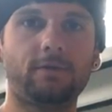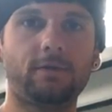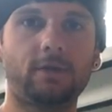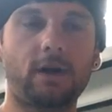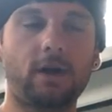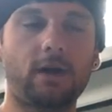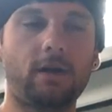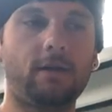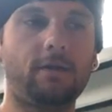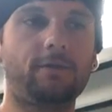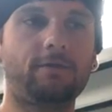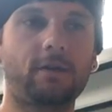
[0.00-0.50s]

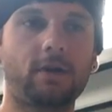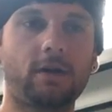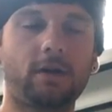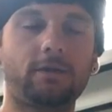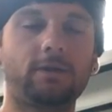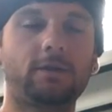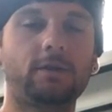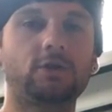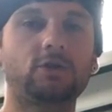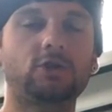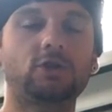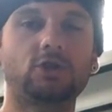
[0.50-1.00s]
I have
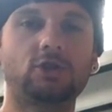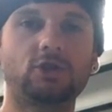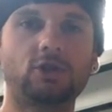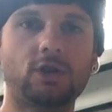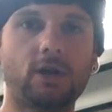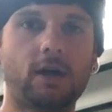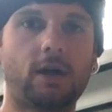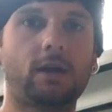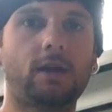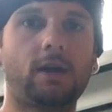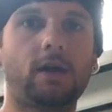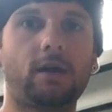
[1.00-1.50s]
cut the shit
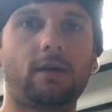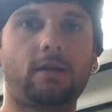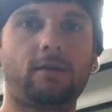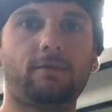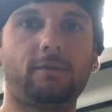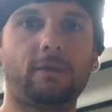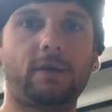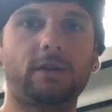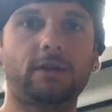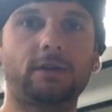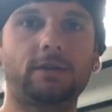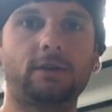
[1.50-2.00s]
out of
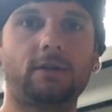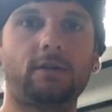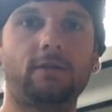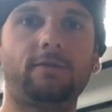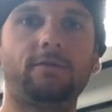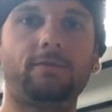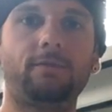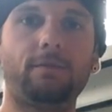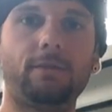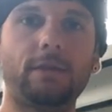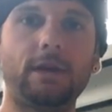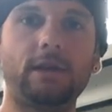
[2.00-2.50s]

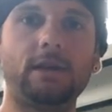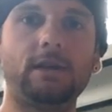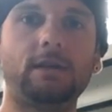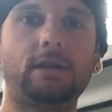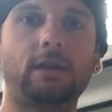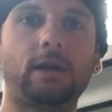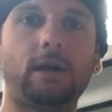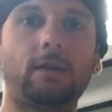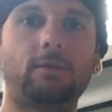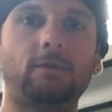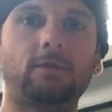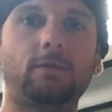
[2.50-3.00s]
myself many
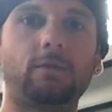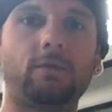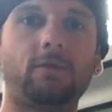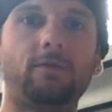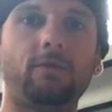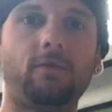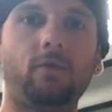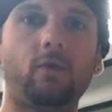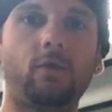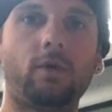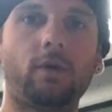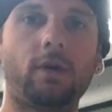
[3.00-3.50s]
times
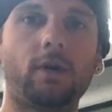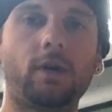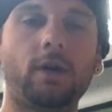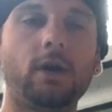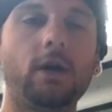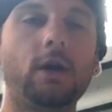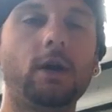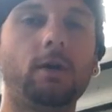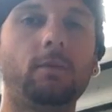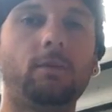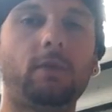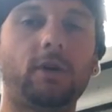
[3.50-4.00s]
before
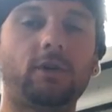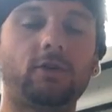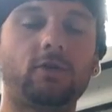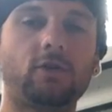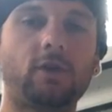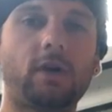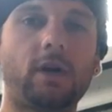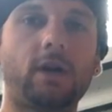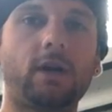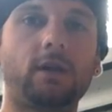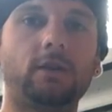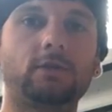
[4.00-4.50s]
by
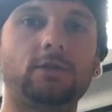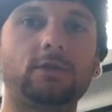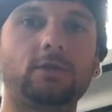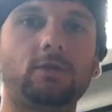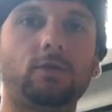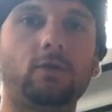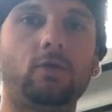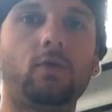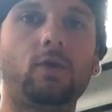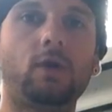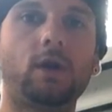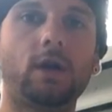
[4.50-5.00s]
trying
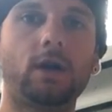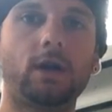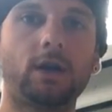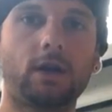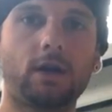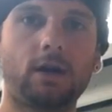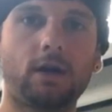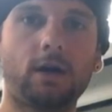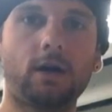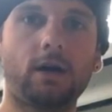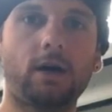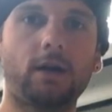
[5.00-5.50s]
to
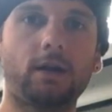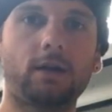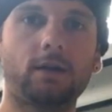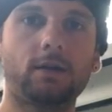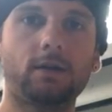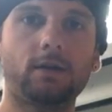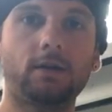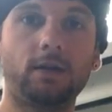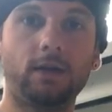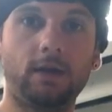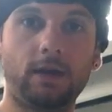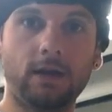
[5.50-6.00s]
cut,
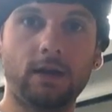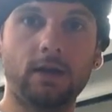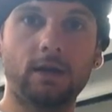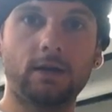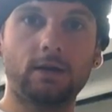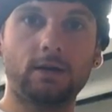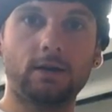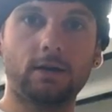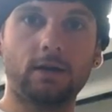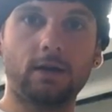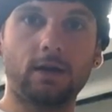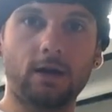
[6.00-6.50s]

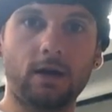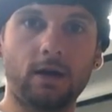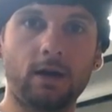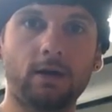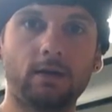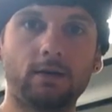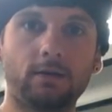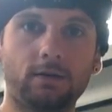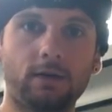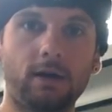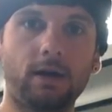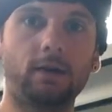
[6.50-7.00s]

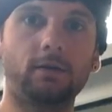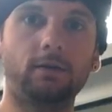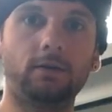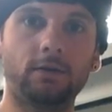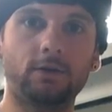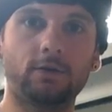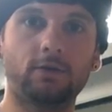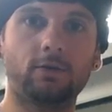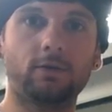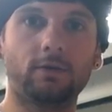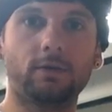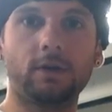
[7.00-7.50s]
like
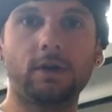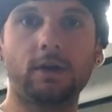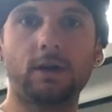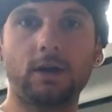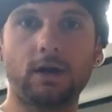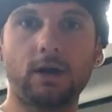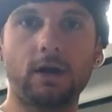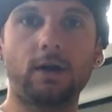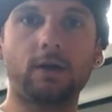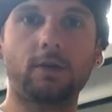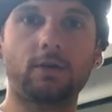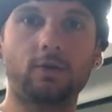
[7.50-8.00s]
literally
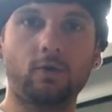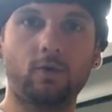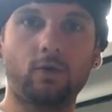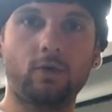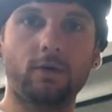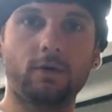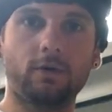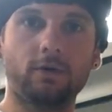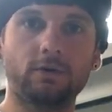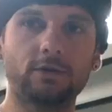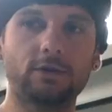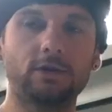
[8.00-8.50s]
cut
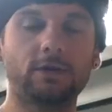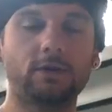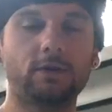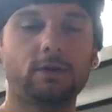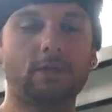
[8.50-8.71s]
corners.